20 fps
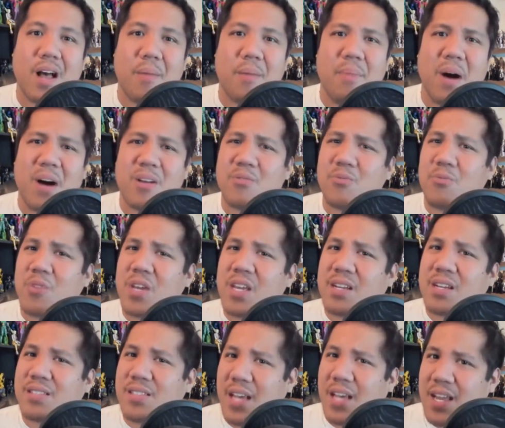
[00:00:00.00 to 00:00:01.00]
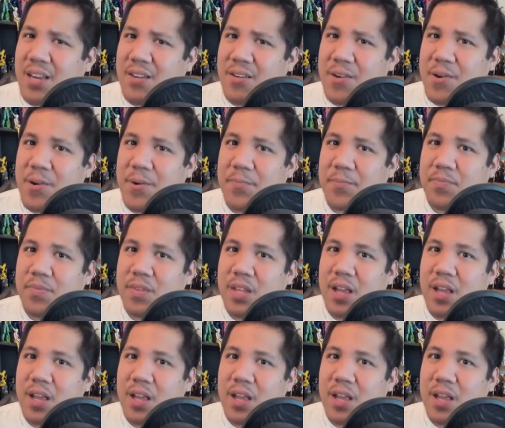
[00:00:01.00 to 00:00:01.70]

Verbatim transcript: about a week later,